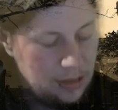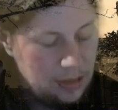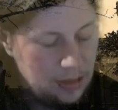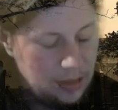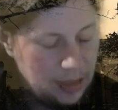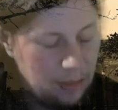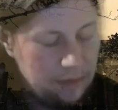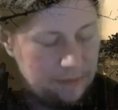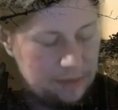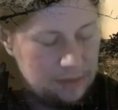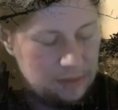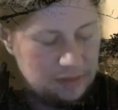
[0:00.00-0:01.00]

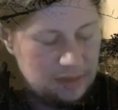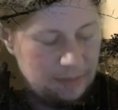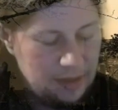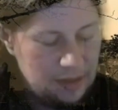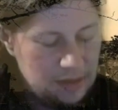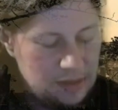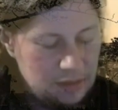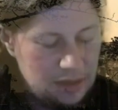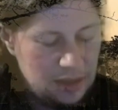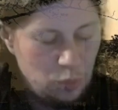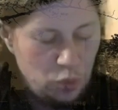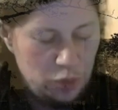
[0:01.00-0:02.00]
However, Dr. Magnus knew that
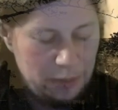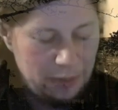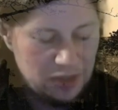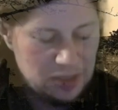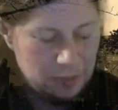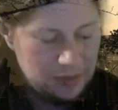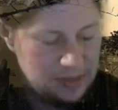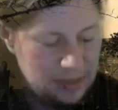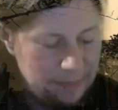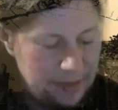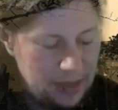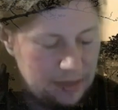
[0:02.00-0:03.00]
it would be possible to see
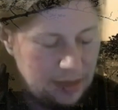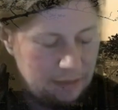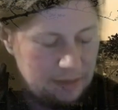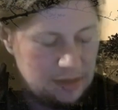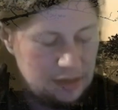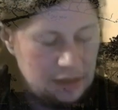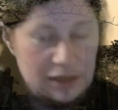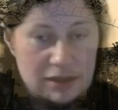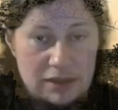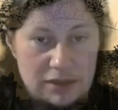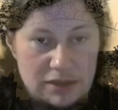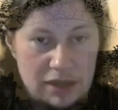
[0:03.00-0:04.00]
Beth Garrington and
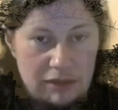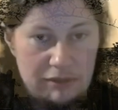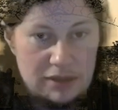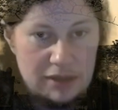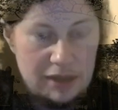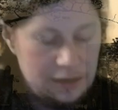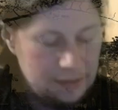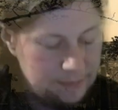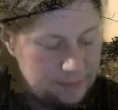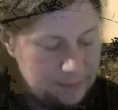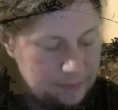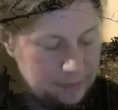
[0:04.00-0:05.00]
Lisette Serig together,
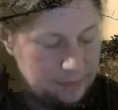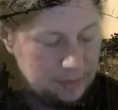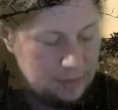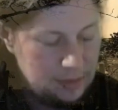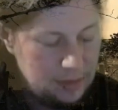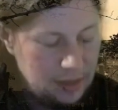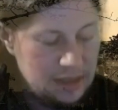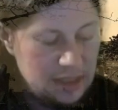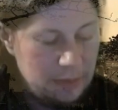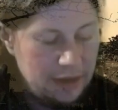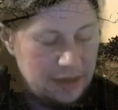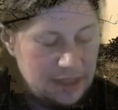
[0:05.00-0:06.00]
and he
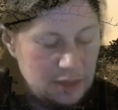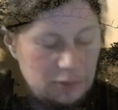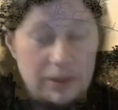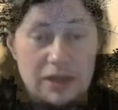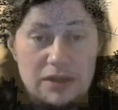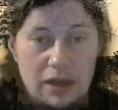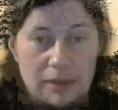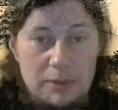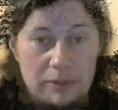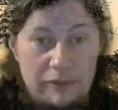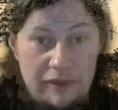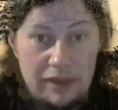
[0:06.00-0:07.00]
prayed he would be in time to
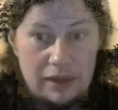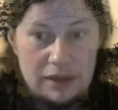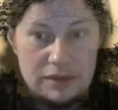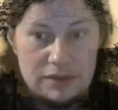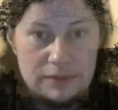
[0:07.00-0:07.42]
prevent this.